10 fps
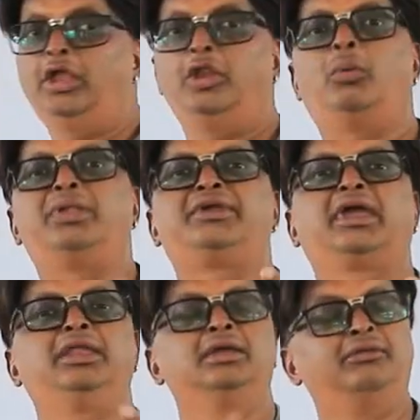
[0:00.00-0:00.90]
Now once
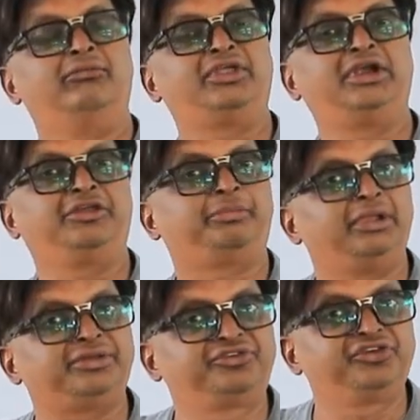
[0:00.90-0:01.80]
again, whether it is
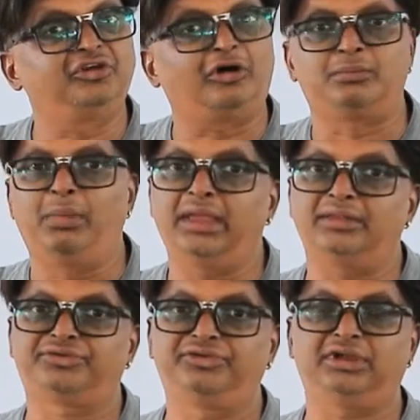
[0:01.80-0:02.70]
plus g or
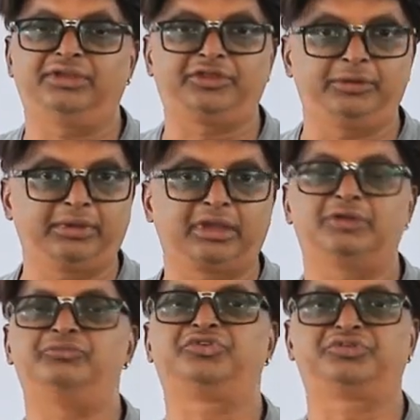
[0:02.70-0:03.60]
minus g, and there will be
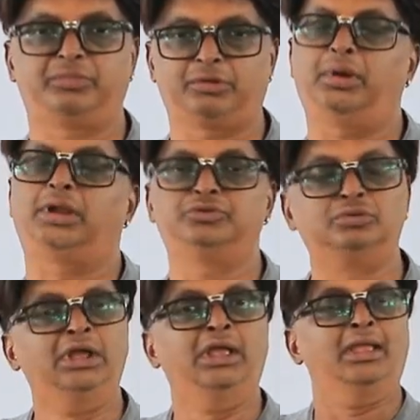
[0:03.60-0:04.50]
confusion.
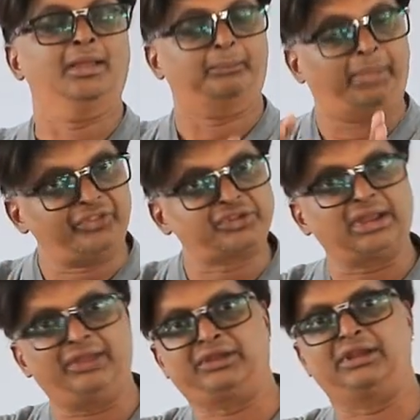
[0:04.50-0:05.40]
Bandre,
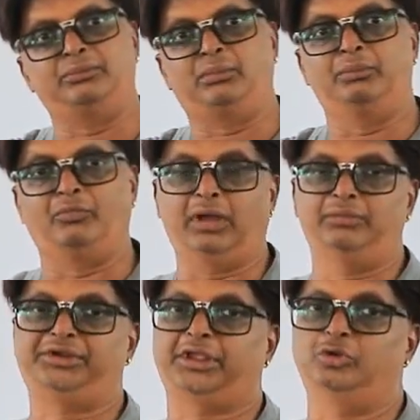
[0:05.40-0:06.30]
I
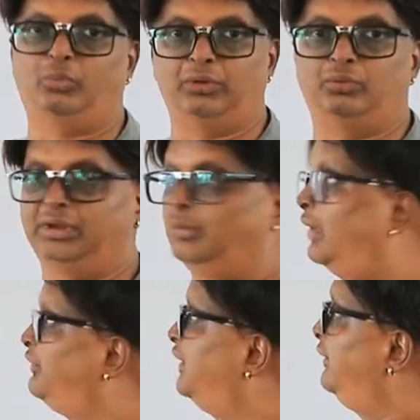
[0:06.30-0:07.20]
will tell you only
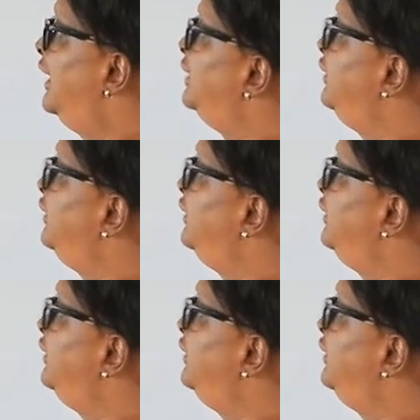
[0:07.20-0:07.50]
one thing, that